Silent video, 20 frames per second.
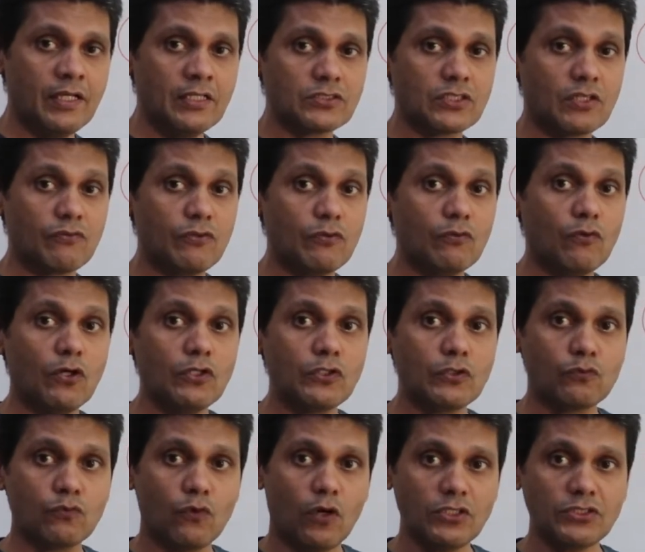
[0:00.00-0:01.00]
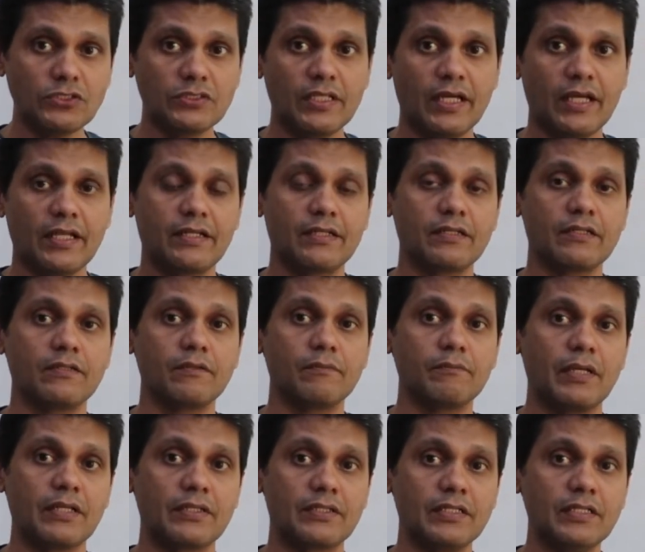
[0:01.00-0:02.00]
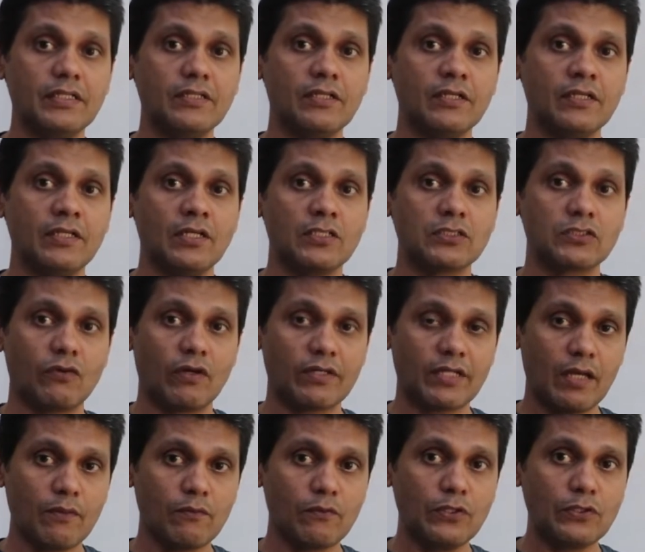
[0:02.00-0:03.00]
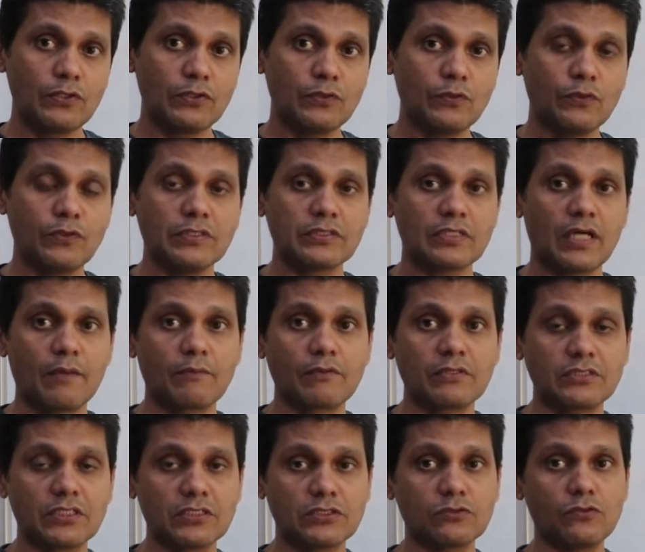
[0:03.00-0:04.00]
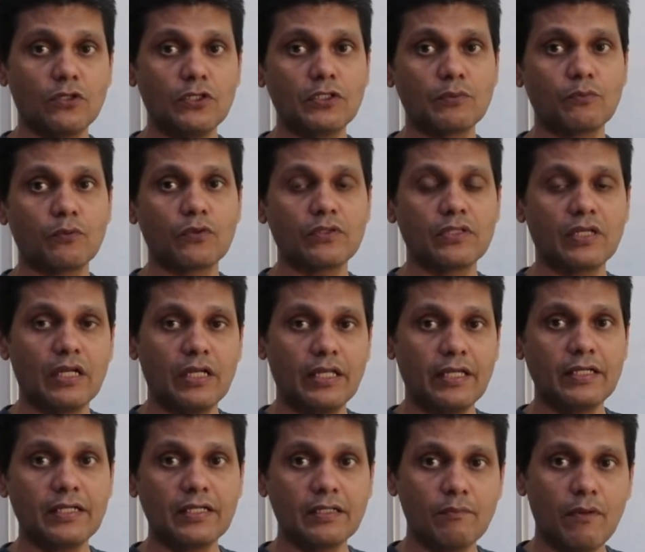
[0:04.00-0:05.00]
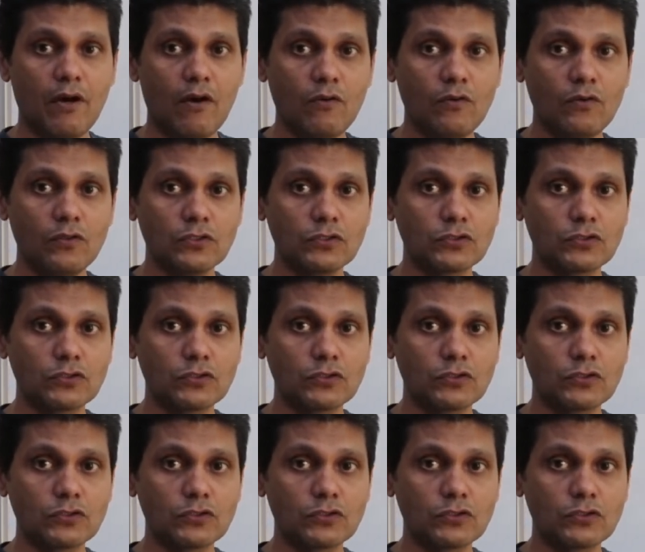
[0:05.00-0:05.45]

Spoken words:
So if you want to watch that method, so what I am going to do is I am just going to put the link above.